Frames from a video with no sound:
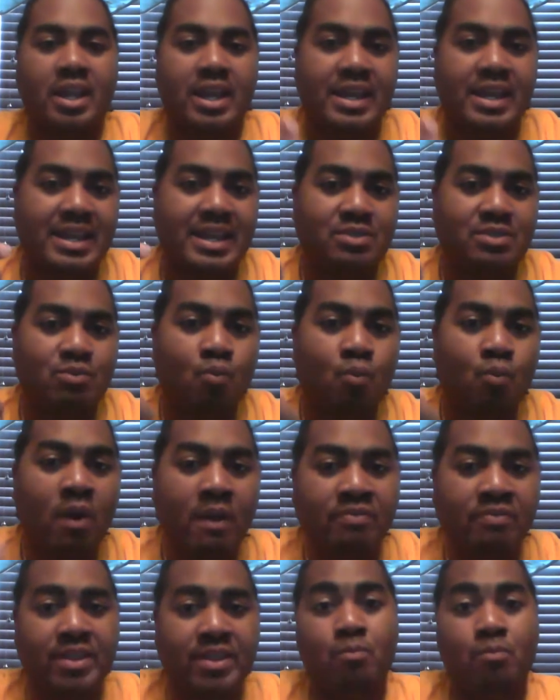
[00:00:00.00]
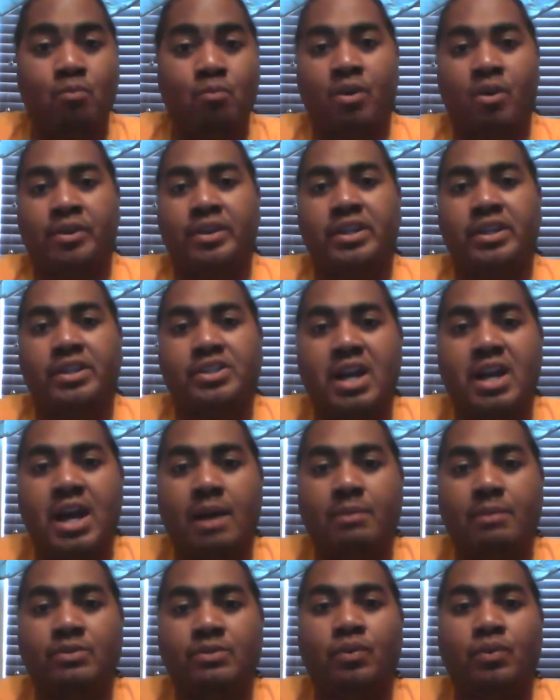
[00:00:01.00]
And that's with them working
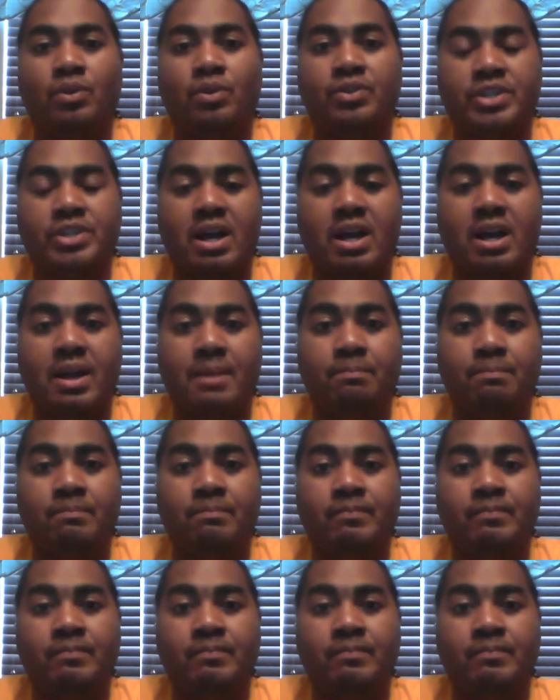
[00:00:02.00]
jobs full time.